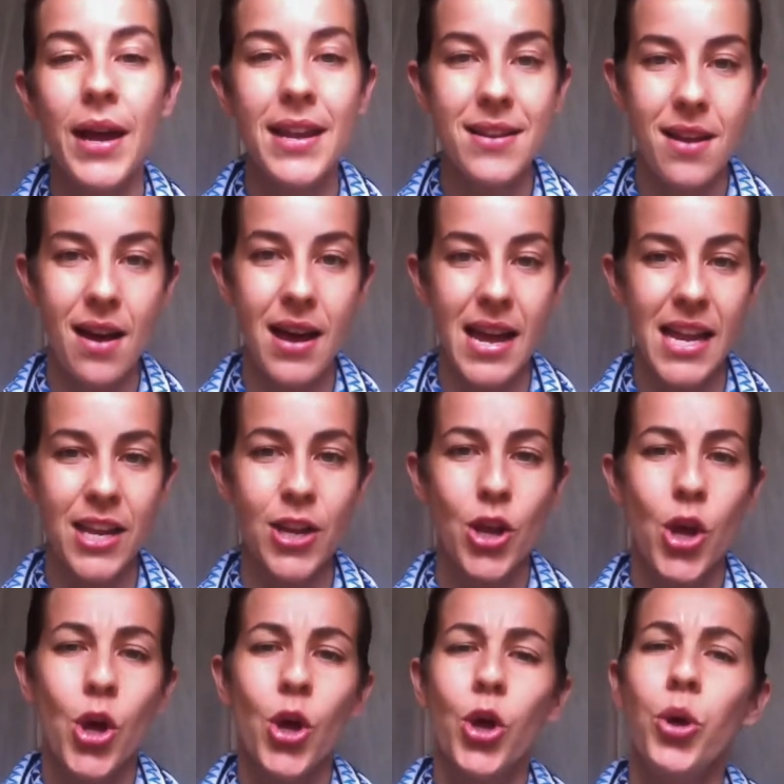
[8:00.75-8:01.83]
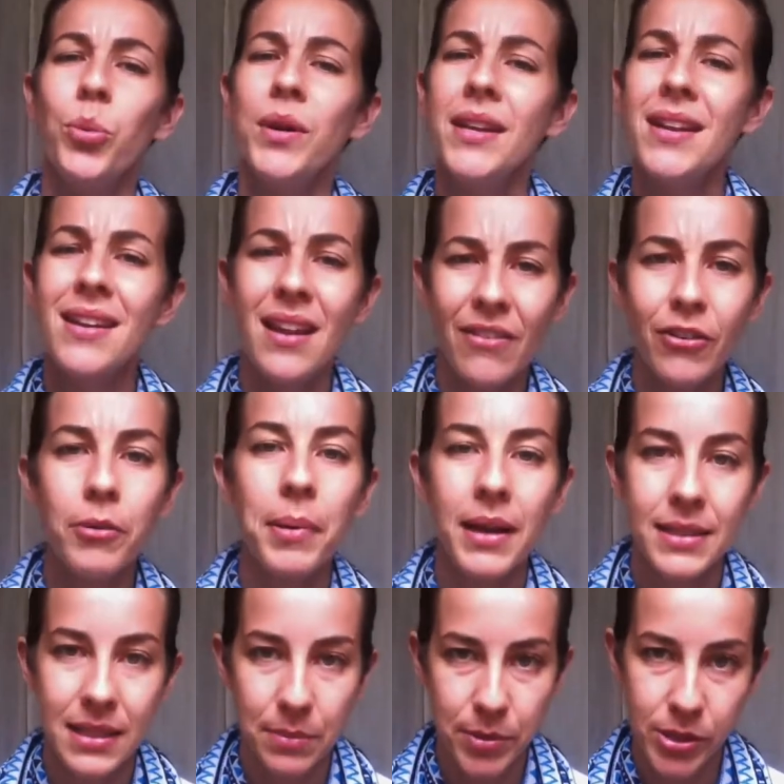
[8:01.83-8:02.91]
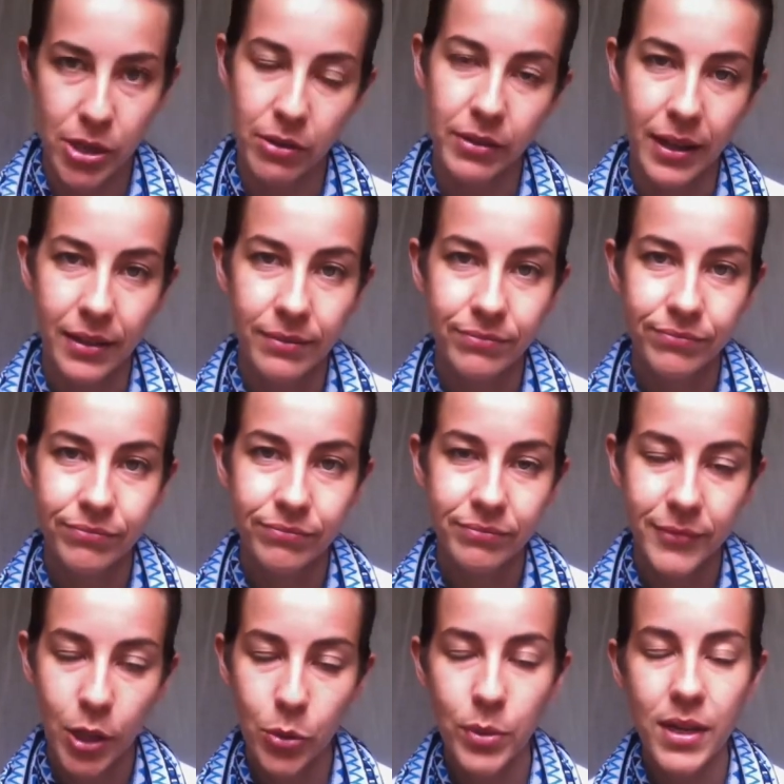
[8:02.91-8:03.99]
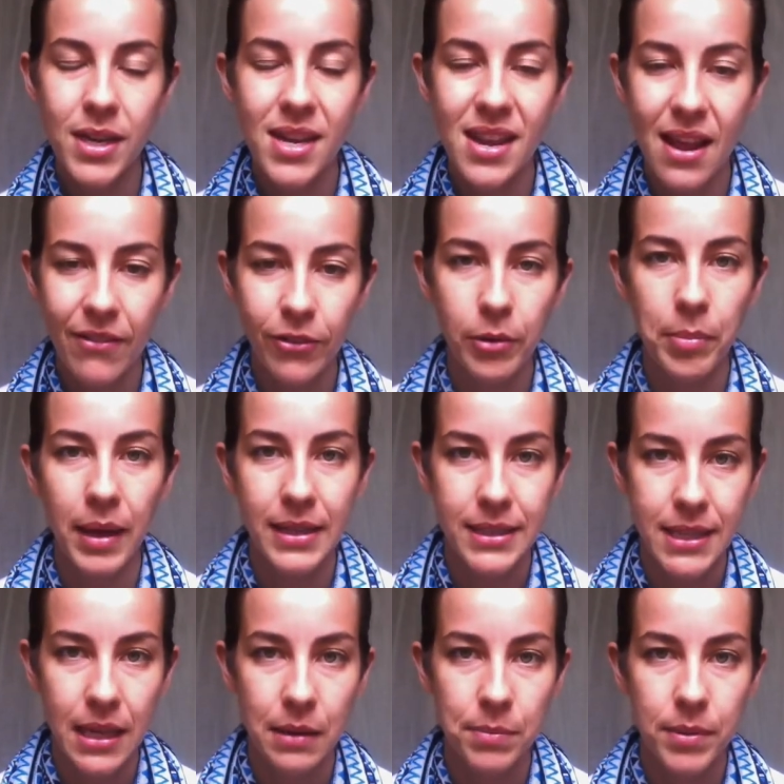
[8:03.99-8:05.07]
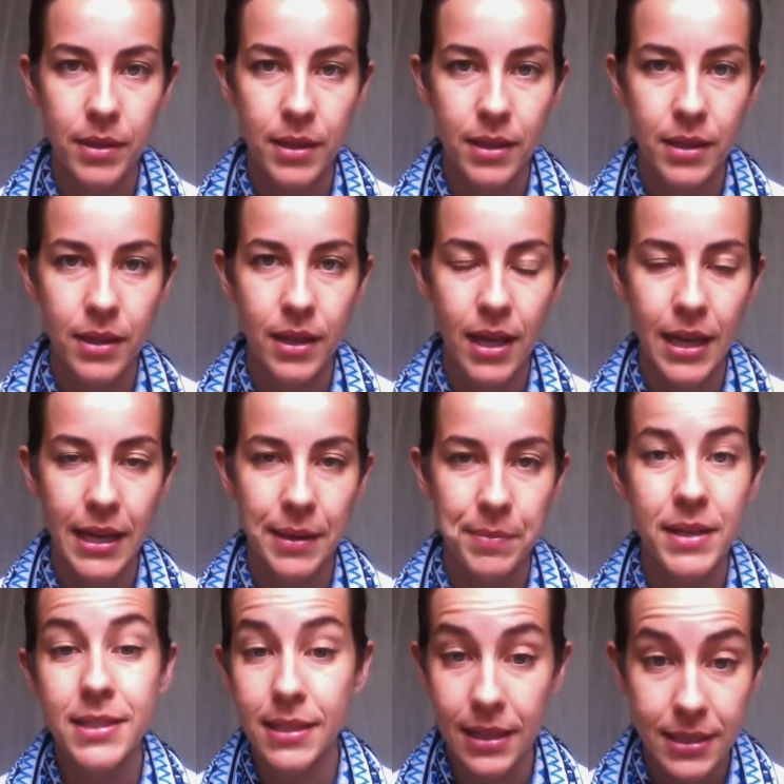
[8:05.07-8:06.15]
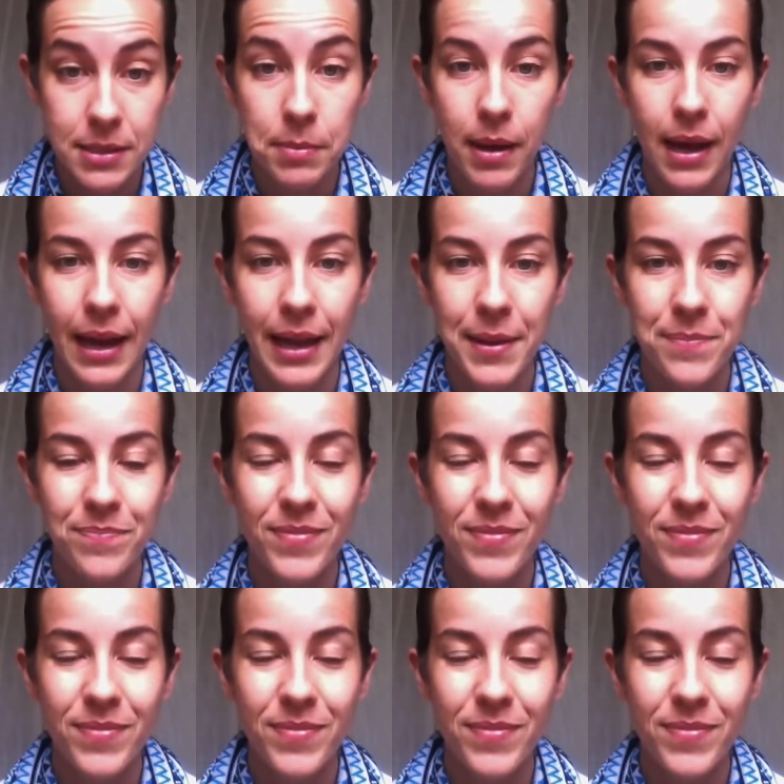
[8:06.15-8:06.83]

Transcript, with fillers: and nine, who would never pass up a donut, who would never pass up um, a slice of pie.